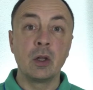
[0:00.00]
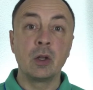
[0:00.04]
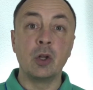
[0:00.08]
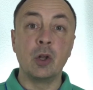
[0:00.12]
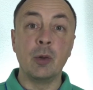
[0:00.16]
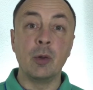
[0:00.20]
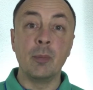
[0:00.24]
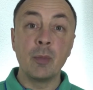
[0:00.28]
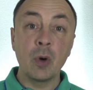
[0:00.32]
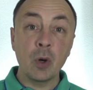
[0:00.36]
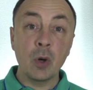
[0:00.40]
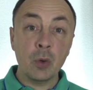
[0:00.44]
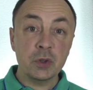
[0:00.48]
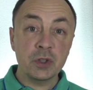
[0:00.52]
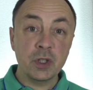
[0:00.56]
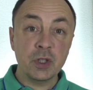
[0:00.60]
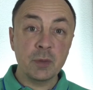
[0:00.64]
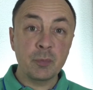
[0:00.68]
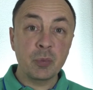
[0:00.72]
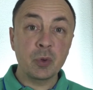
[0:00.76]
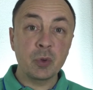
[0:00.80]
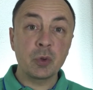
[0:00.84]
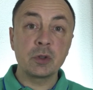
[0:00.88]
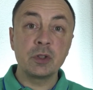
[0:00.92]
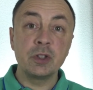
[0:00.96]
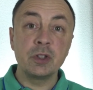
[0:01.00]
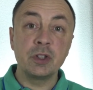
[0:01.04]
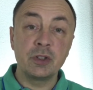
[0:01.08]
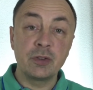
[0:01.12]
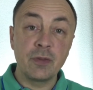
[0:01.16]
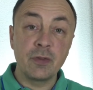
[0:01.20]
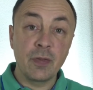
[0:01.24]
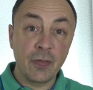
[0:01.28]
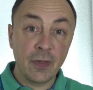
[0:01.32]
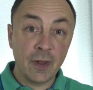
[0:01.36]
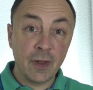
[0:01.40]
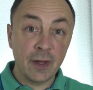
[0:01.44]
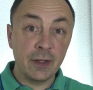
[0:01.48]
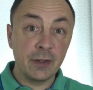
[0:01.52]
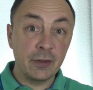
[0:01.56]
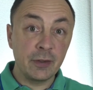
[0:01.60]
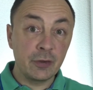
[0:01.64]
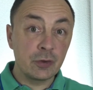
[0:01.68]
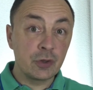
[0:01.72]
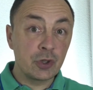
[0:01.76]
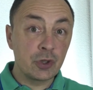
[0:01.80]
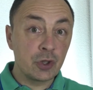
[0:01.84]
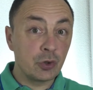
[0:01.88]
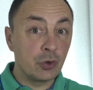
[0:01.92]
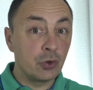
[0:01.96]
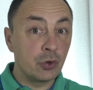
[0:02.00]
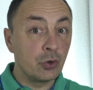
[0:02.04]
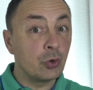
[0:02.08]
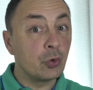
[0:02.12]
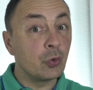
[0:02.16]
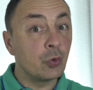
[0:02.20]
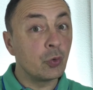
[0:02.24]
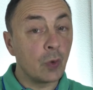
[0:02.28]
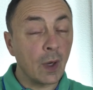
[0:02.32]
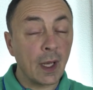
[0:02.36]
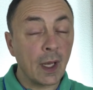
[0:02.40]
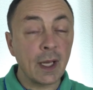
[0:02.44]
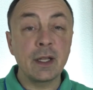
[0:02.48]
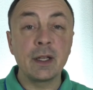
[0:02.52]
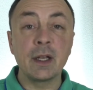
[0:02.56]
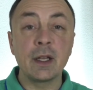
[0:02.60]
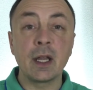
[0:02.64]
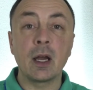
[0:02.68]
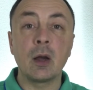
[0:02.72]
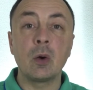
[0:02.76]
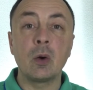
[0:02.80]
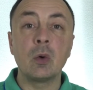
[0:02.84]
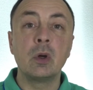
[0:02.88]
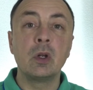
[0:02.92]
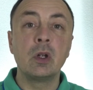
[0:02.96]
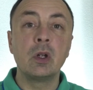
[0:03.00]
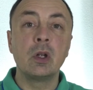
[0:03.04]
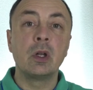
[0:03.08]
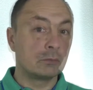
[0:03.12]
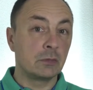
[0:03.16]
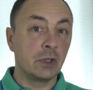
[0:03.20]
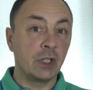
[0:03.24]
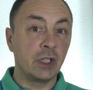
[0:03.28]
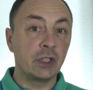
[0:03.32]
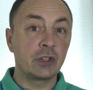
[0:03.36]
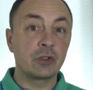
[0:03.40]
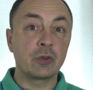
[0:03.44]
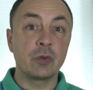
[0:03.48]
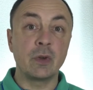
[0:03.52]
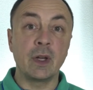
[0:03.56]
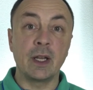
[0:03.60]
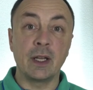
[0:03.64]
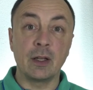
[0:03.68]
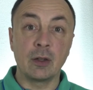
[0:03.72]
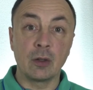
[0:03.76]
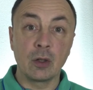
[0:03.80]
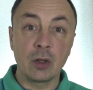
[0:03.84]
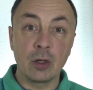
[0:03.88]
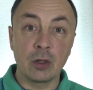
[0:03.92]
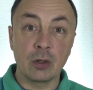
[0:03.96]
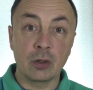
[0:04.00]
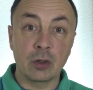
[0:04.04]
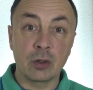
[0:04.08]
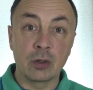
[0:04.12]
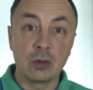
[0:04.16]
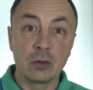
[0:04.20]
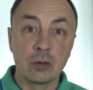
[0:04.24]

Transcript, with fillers: The most important thing you should do right now is create a log.